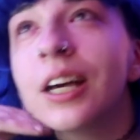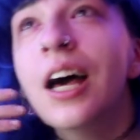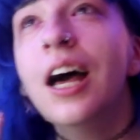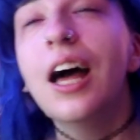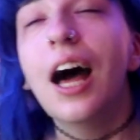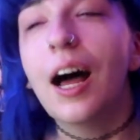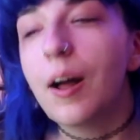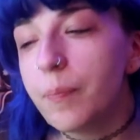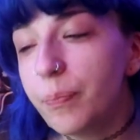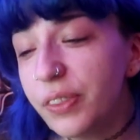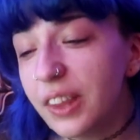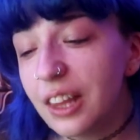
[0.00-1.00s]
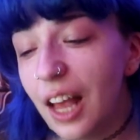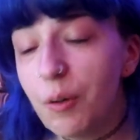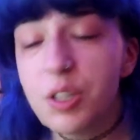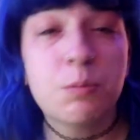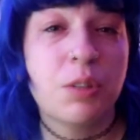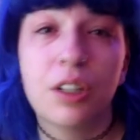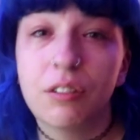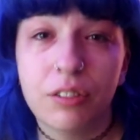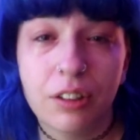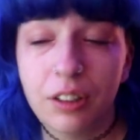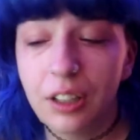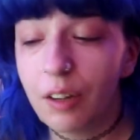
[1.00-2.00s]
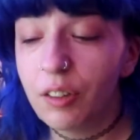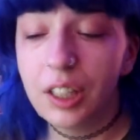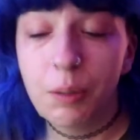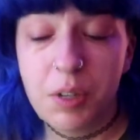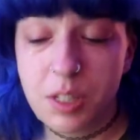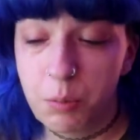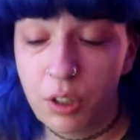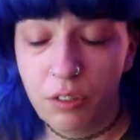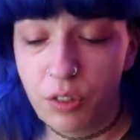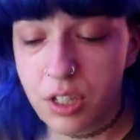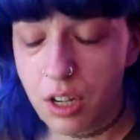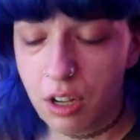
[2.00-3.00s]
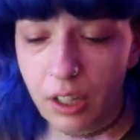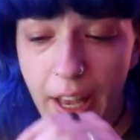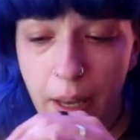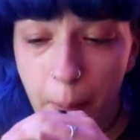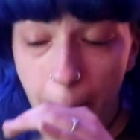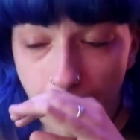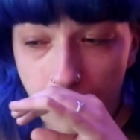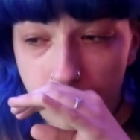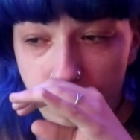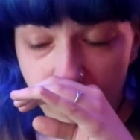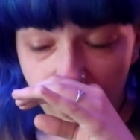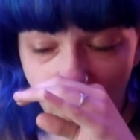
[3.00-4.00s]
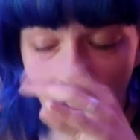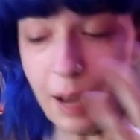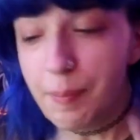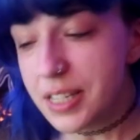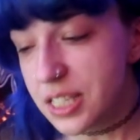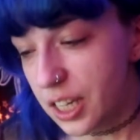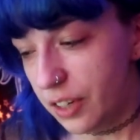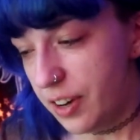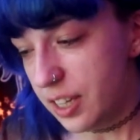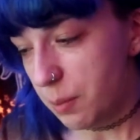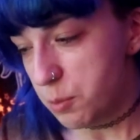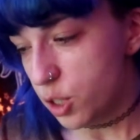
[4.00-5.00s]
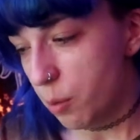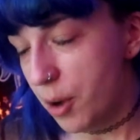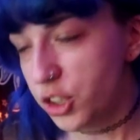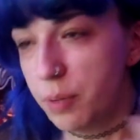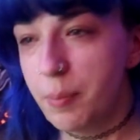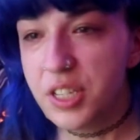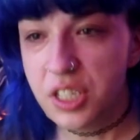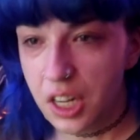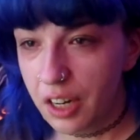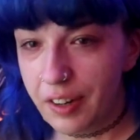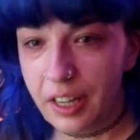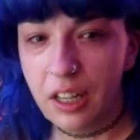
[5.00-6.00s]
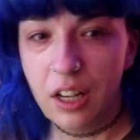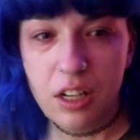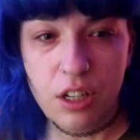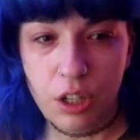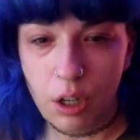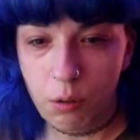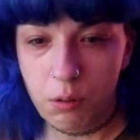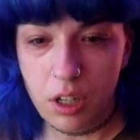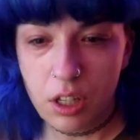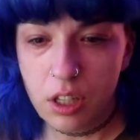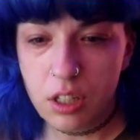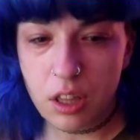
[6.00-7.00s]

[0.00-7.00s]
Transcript: That was beautiful. That really was a beautiful song, and I missed hearing them so much. I missed hearing, you know,